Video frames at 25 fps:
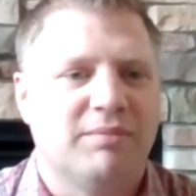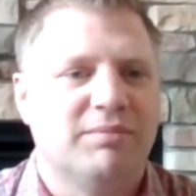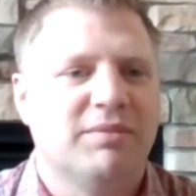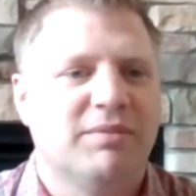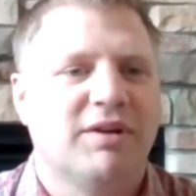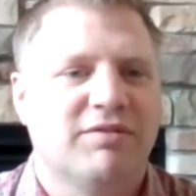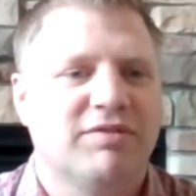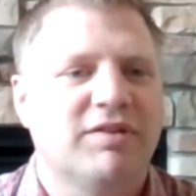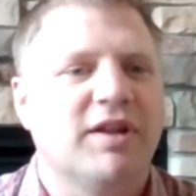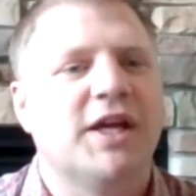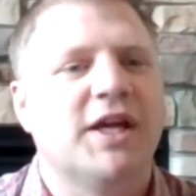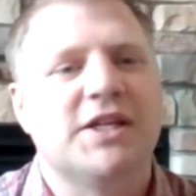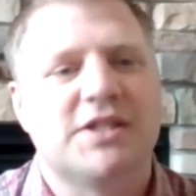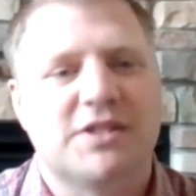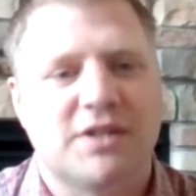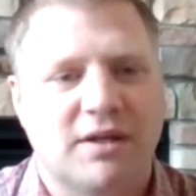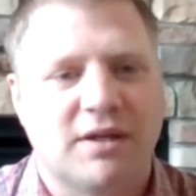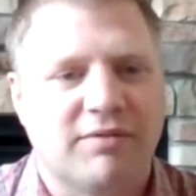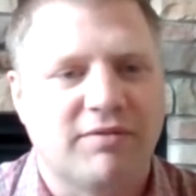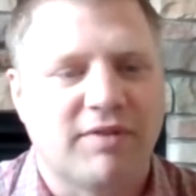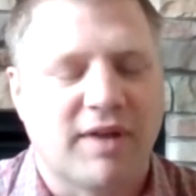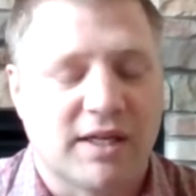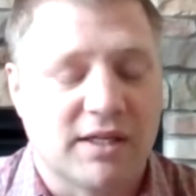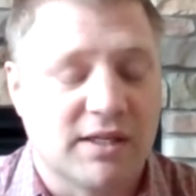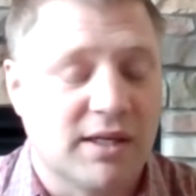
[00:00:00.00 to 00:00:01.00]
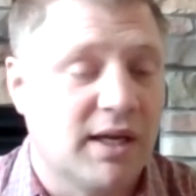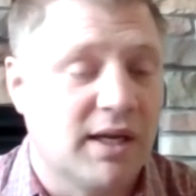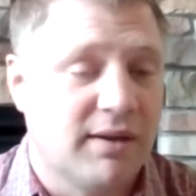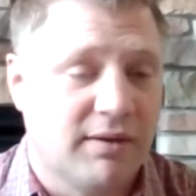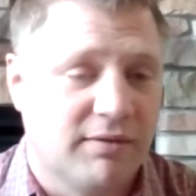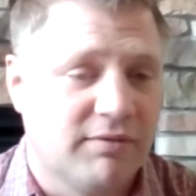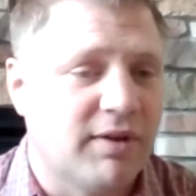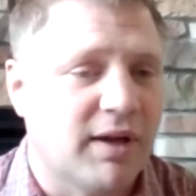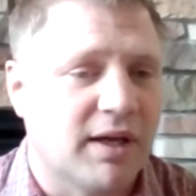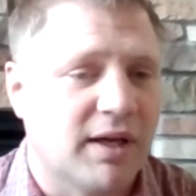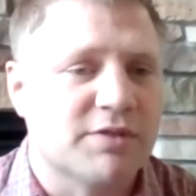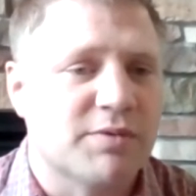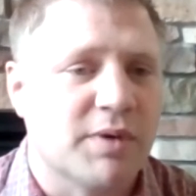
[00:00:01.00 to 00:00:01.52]
inflation in
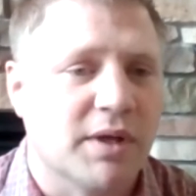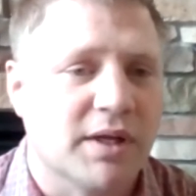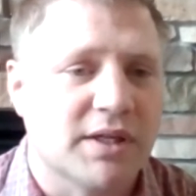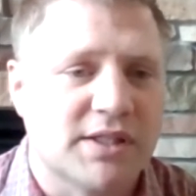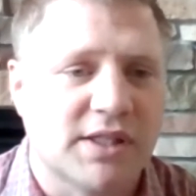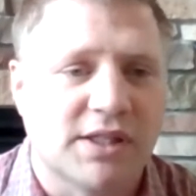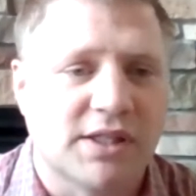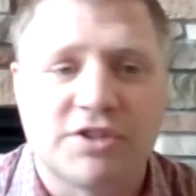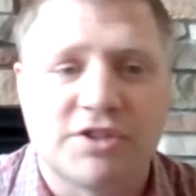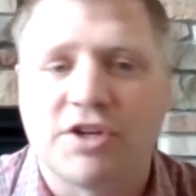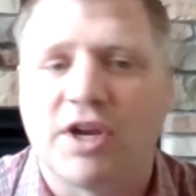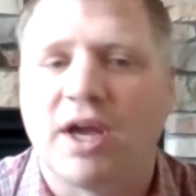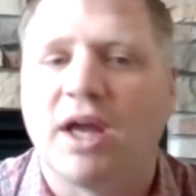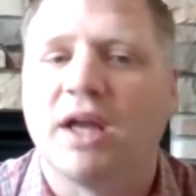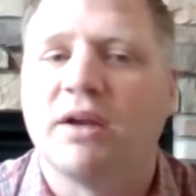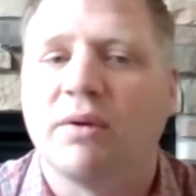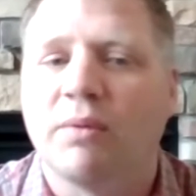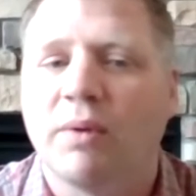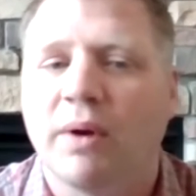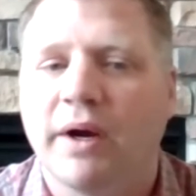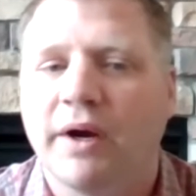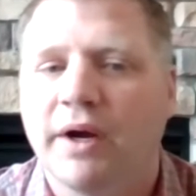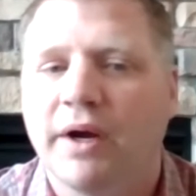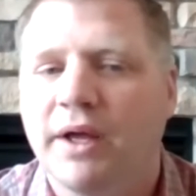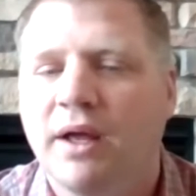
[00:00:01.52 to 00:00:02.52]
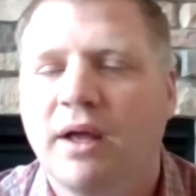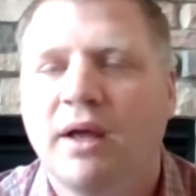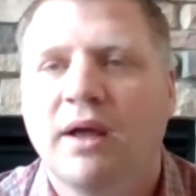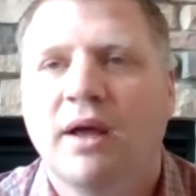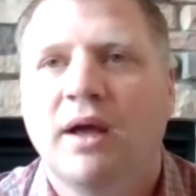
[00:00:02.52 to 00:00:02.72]
Venezuela since January.